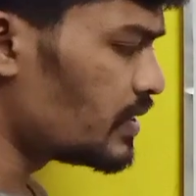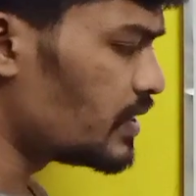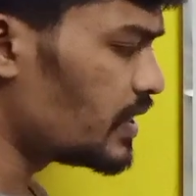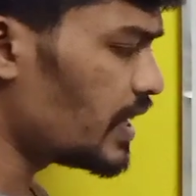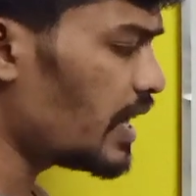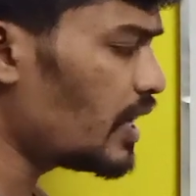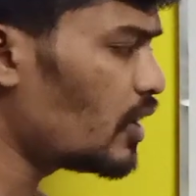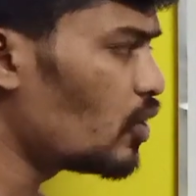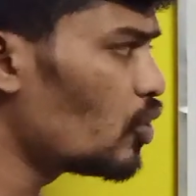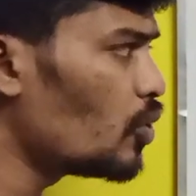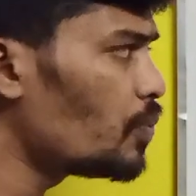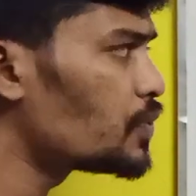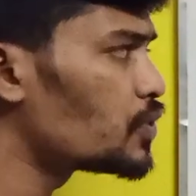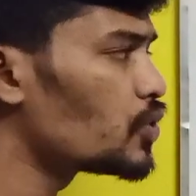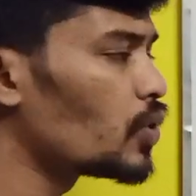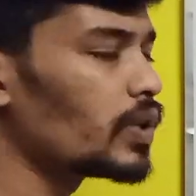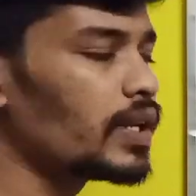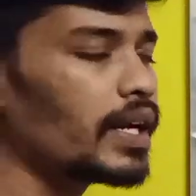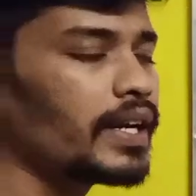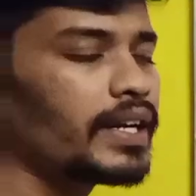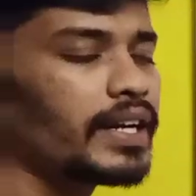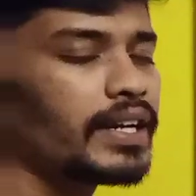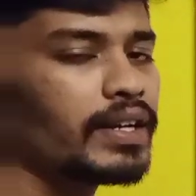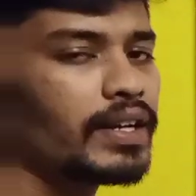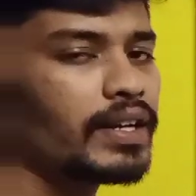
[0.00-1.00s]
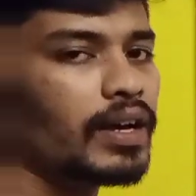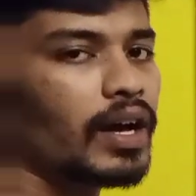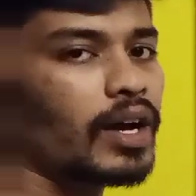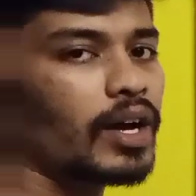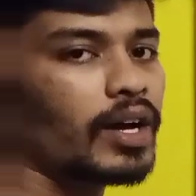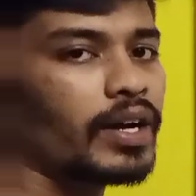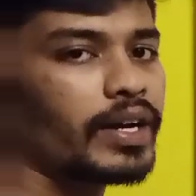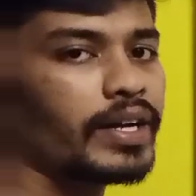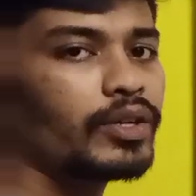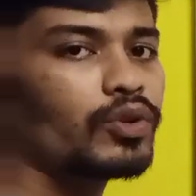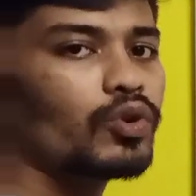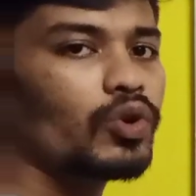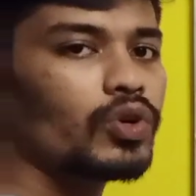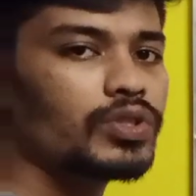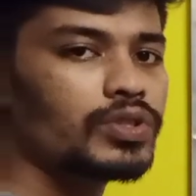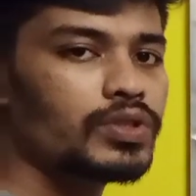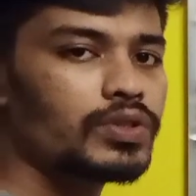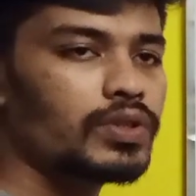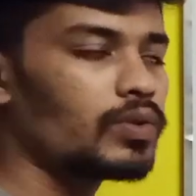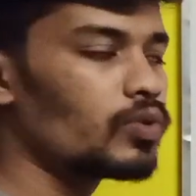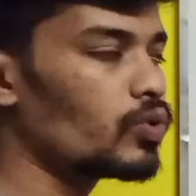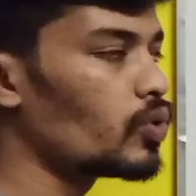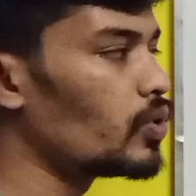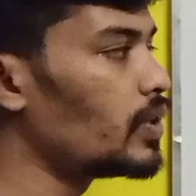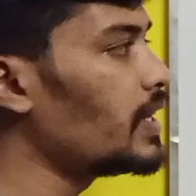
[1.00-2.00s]
j loop so that it, uh, it goes
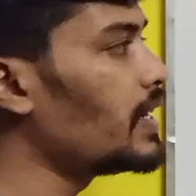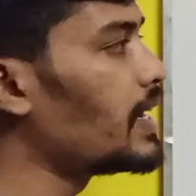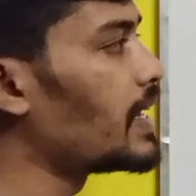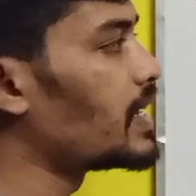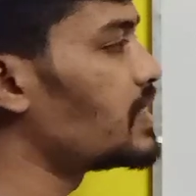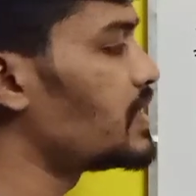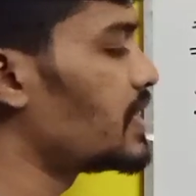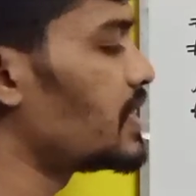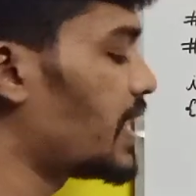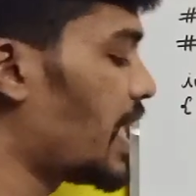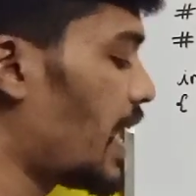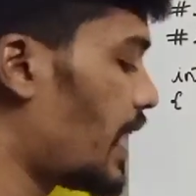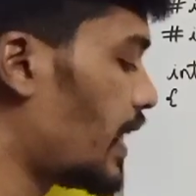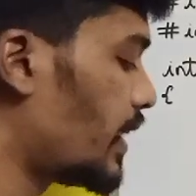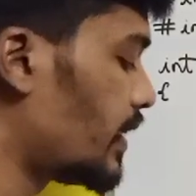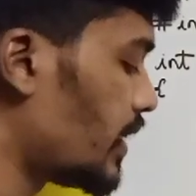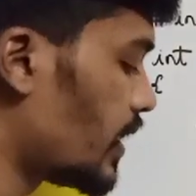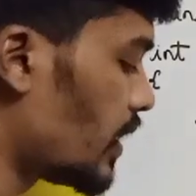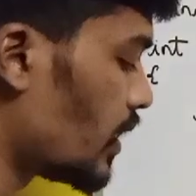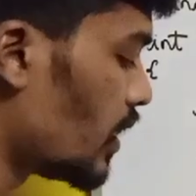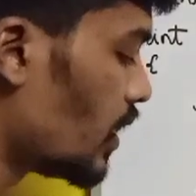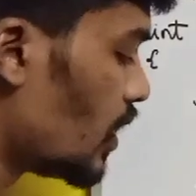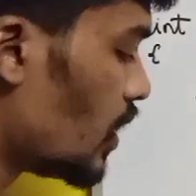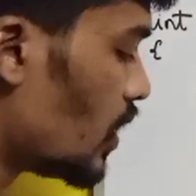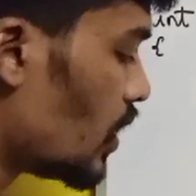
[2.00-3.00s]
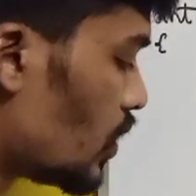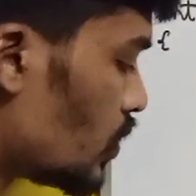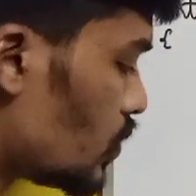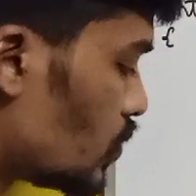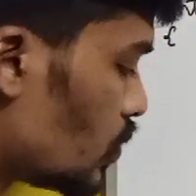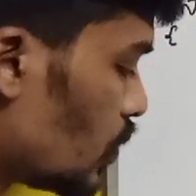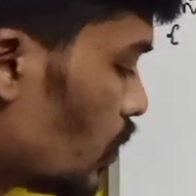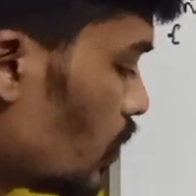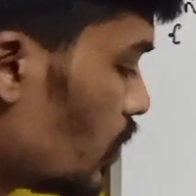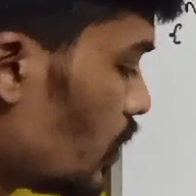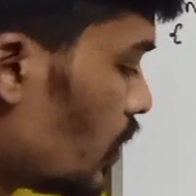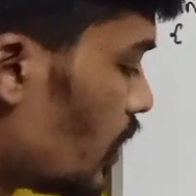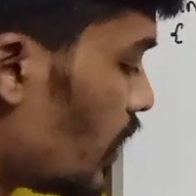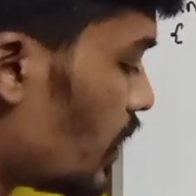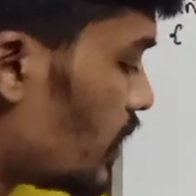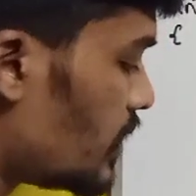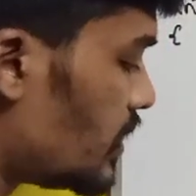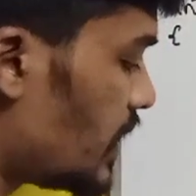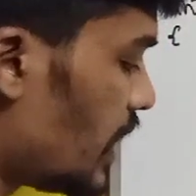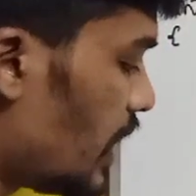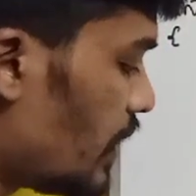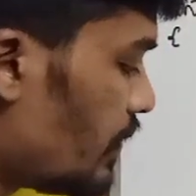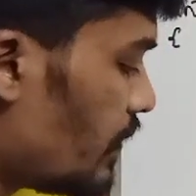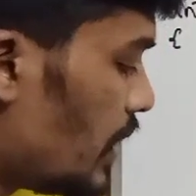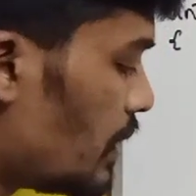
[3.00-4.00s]
to the next character so
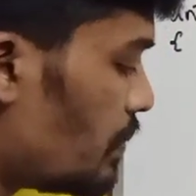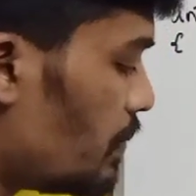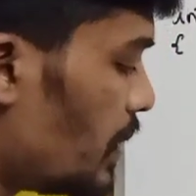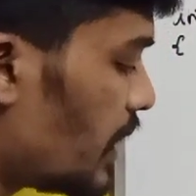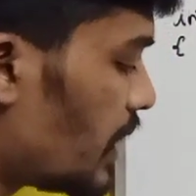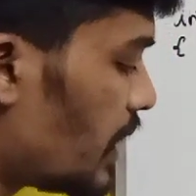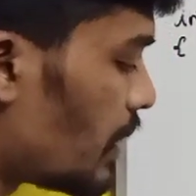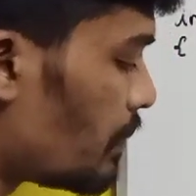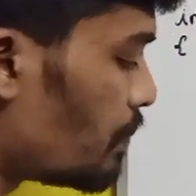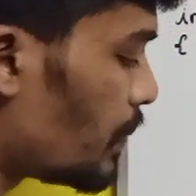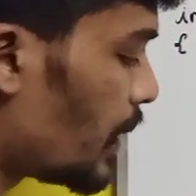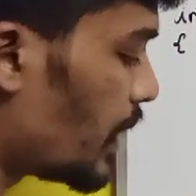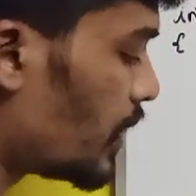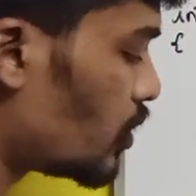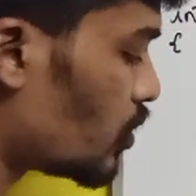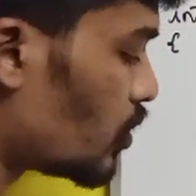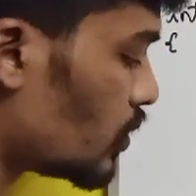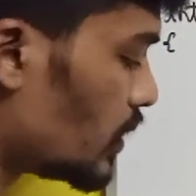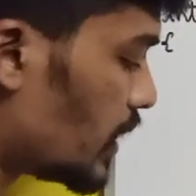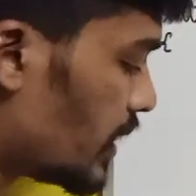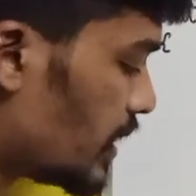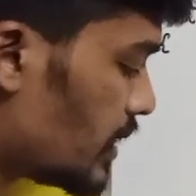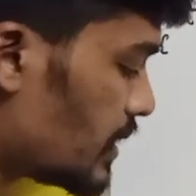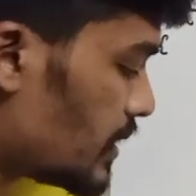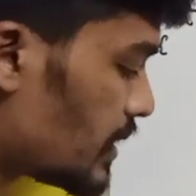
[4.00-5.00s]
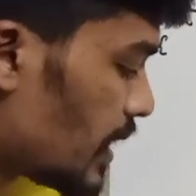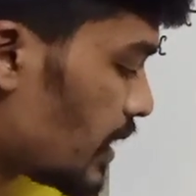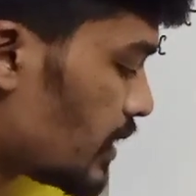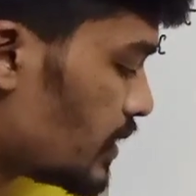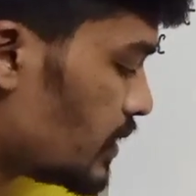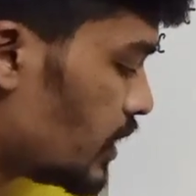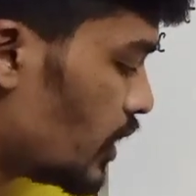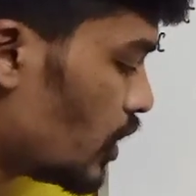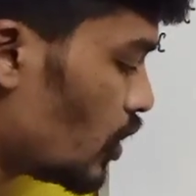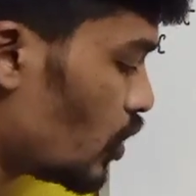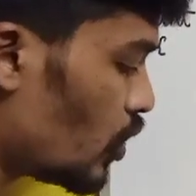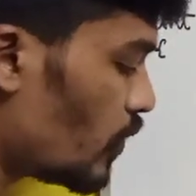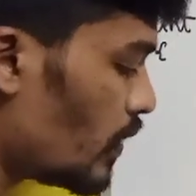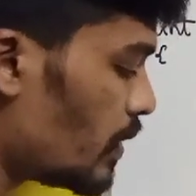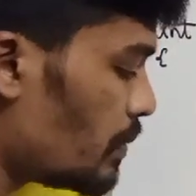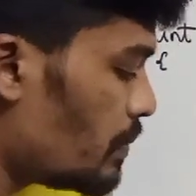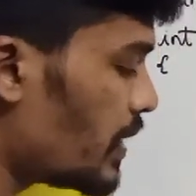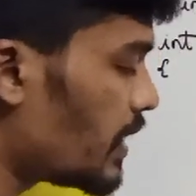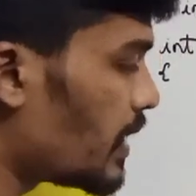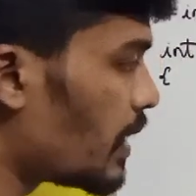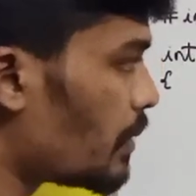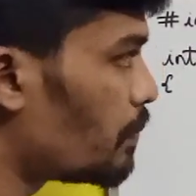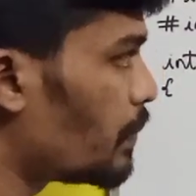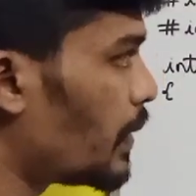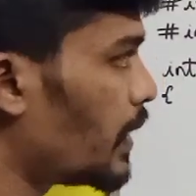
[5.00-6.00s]
j will be compared to that is 0 will
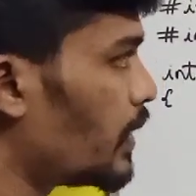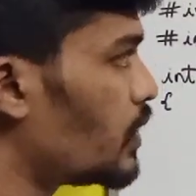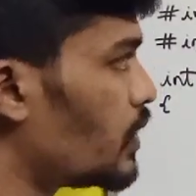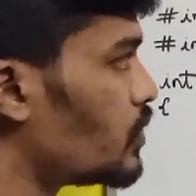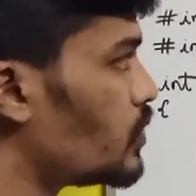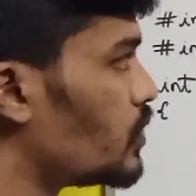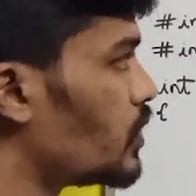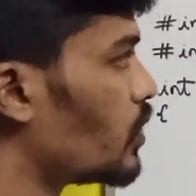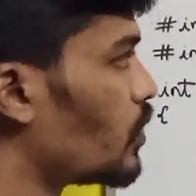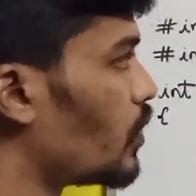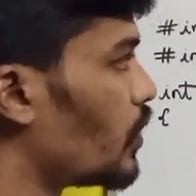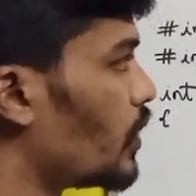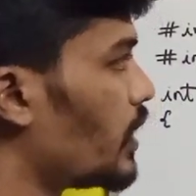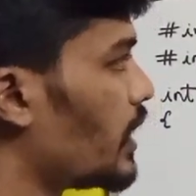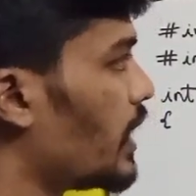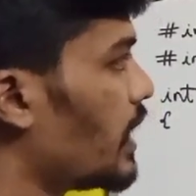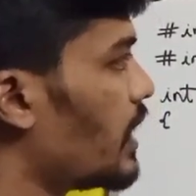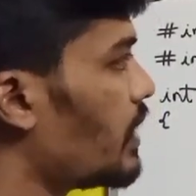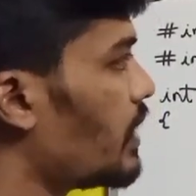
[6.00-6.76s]
be compared to 0.